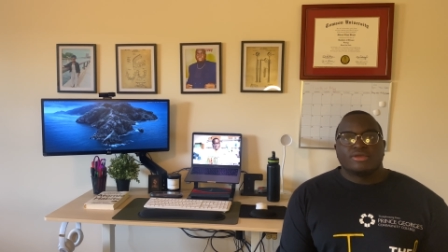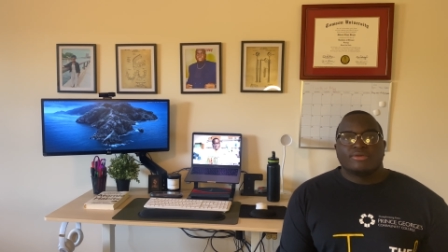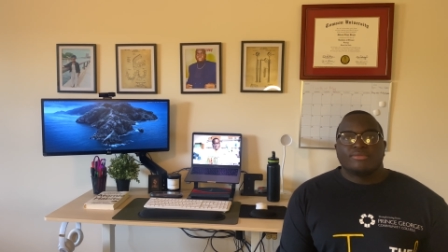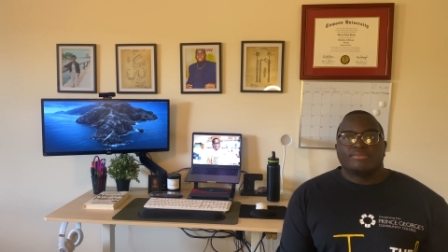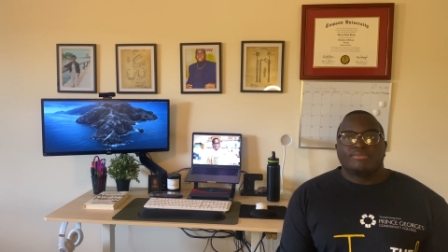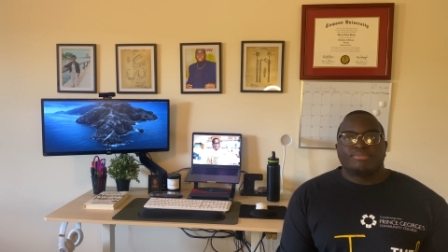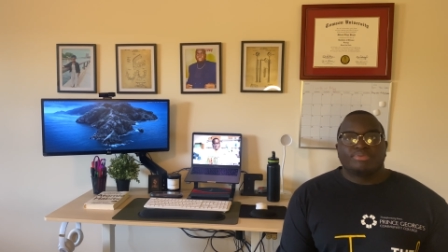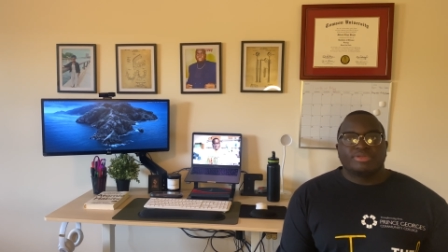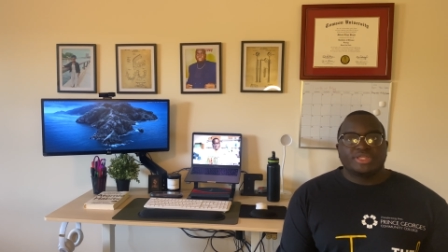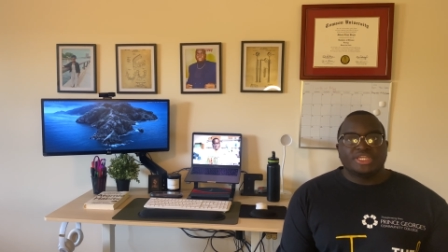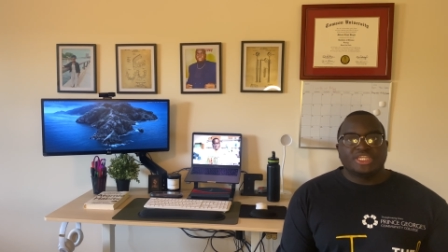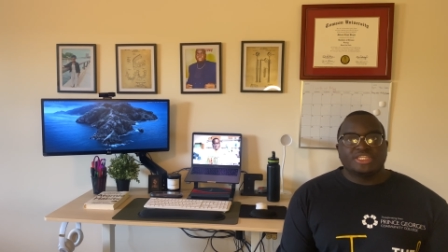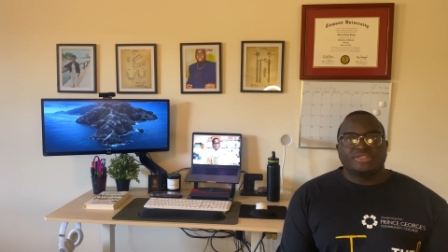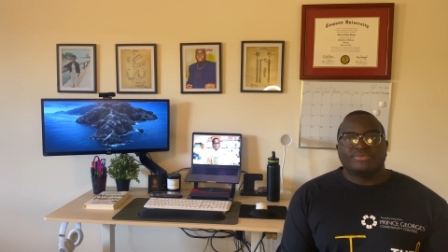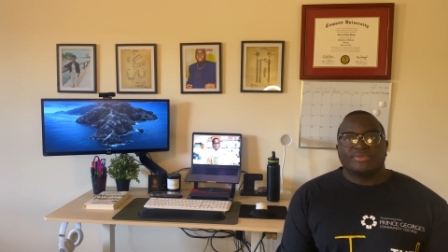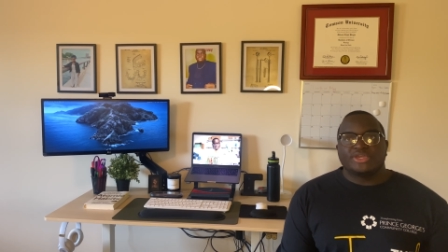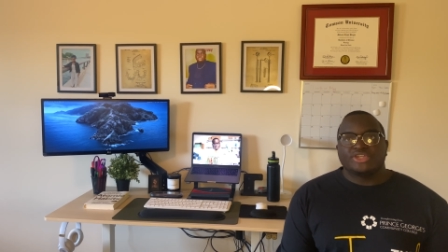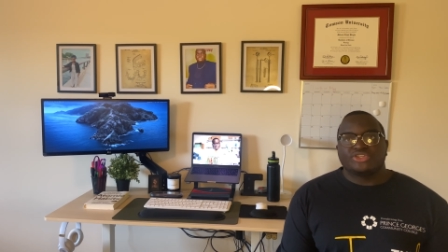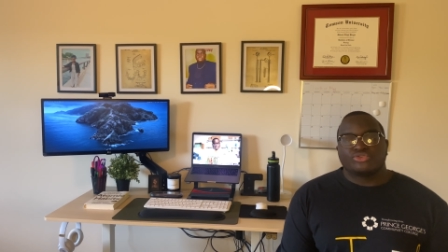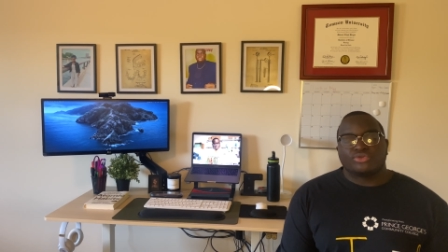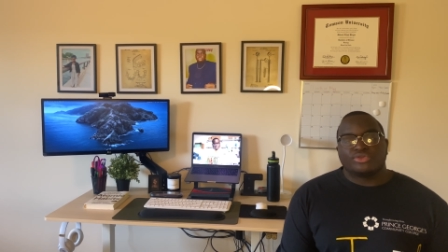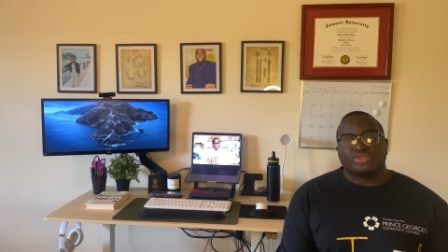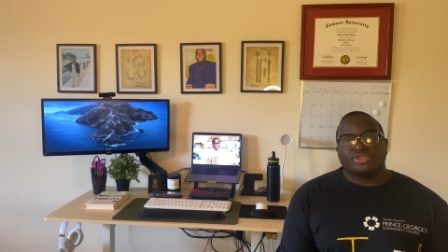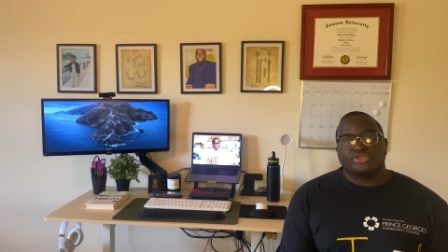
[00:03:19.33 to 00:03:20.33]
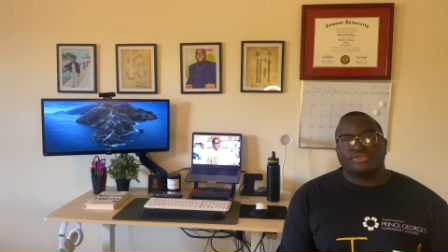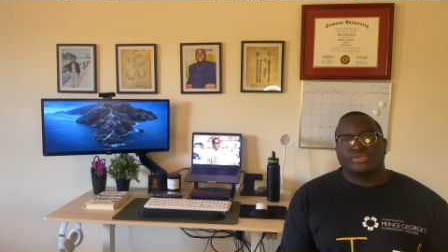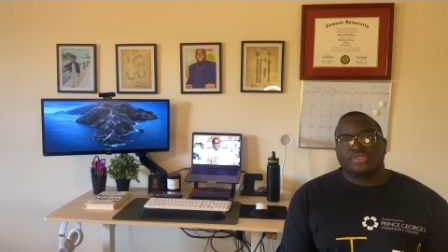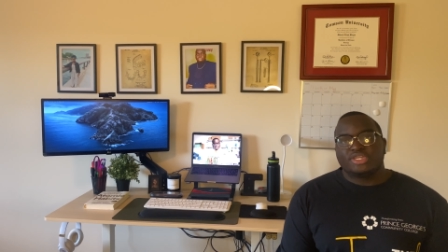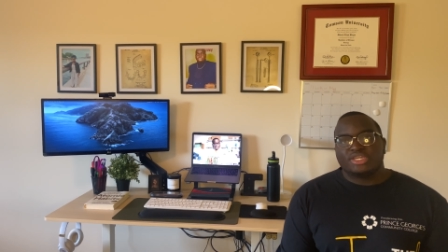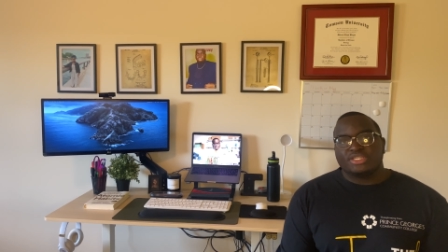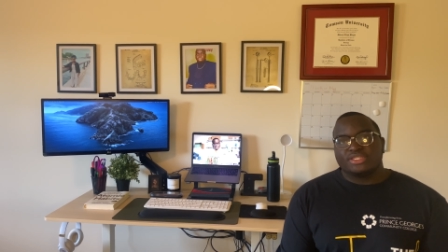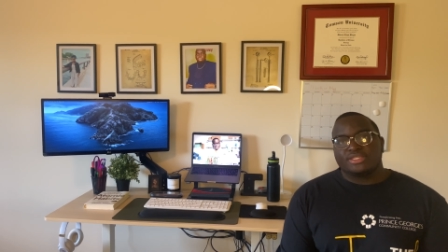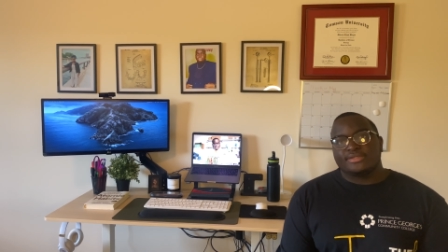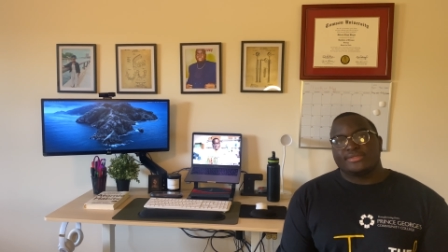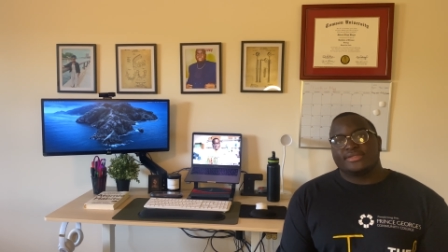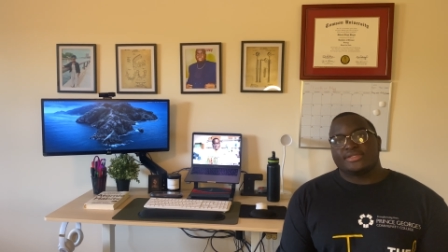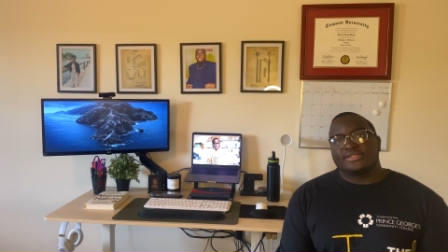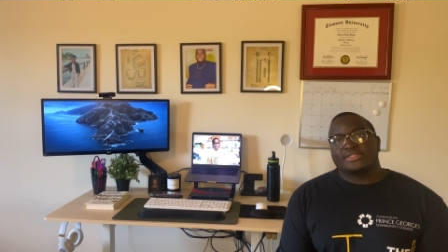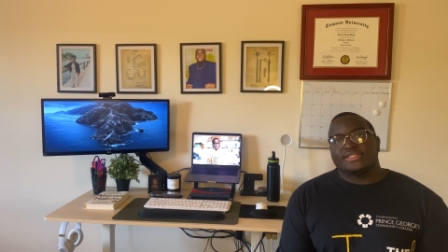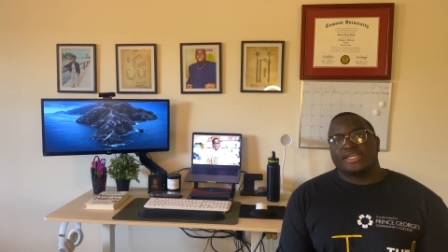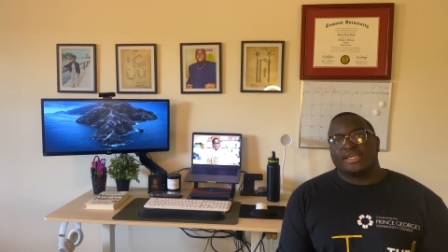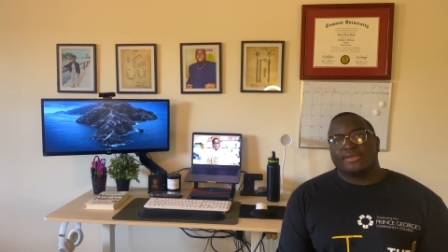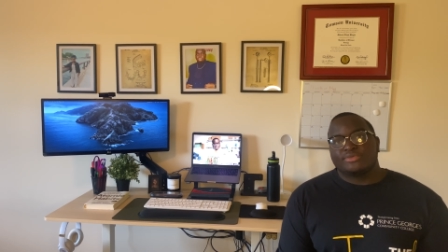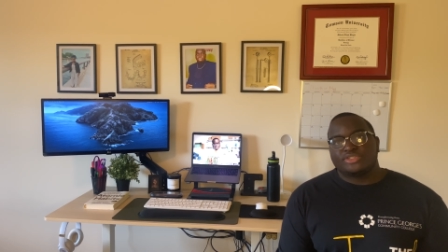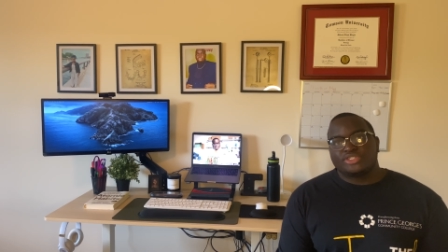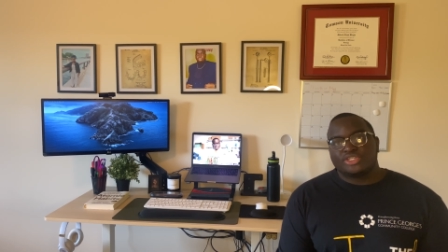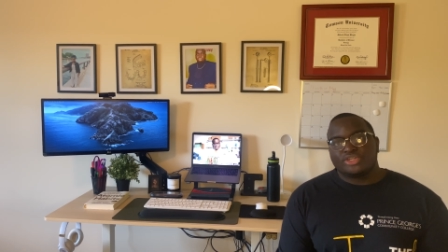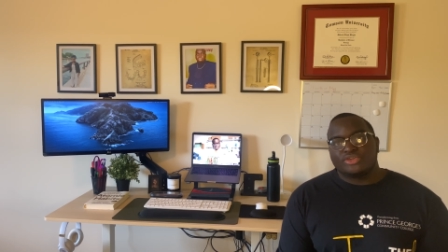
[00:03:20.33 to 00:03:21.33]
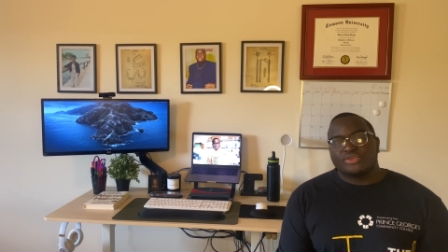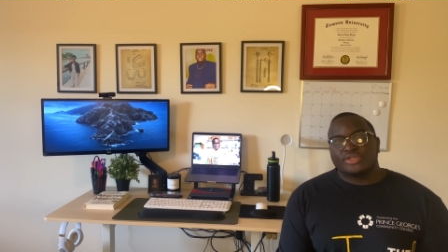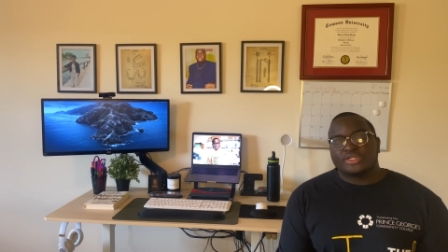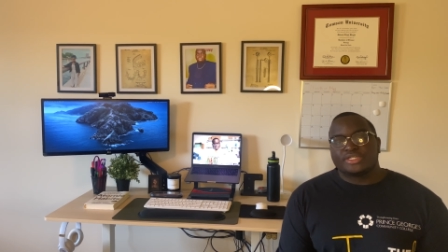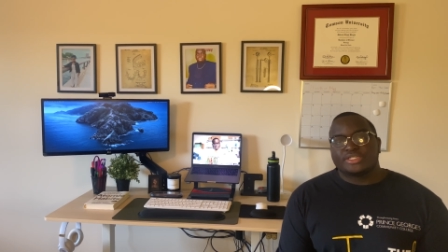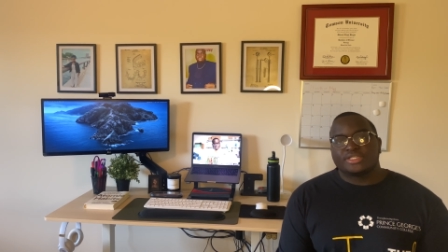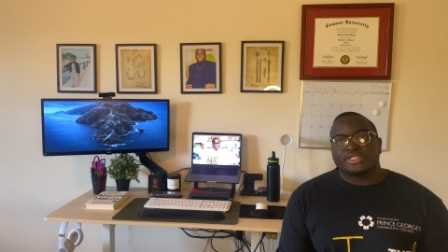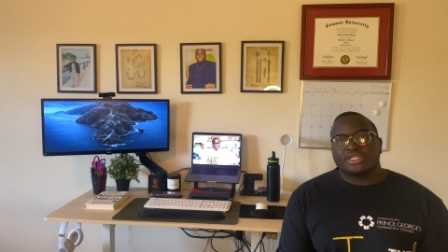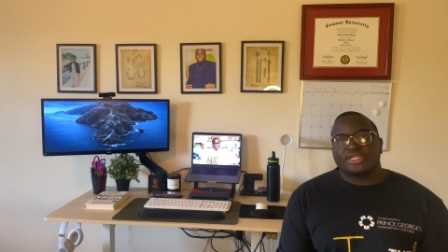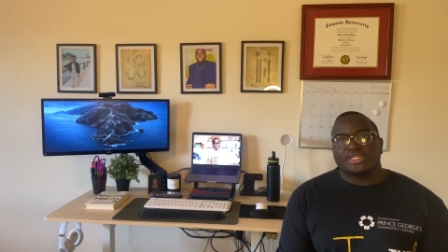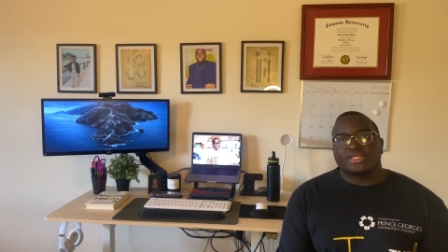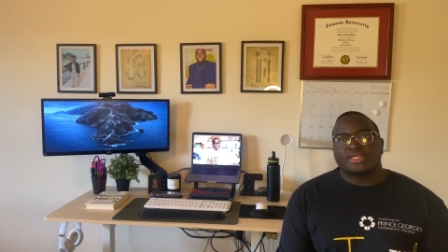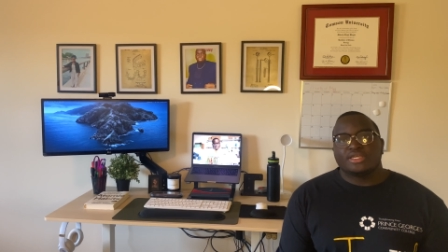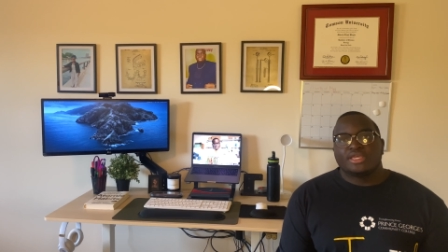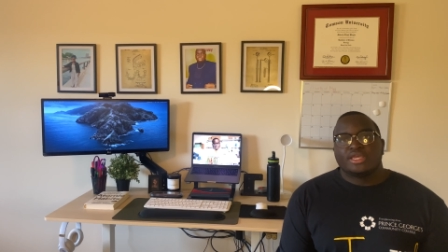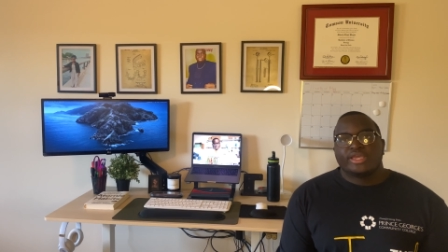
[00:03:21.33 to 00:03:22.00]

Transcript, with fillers: please make sure that you take this exam seriously,